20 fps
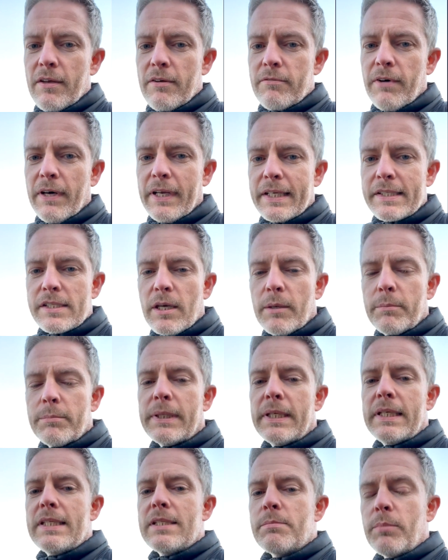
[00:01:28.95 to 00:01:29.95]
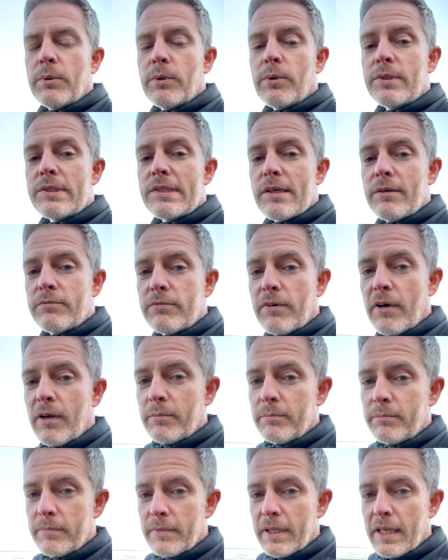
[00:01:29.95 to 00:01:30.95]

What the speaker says: finance companies but also from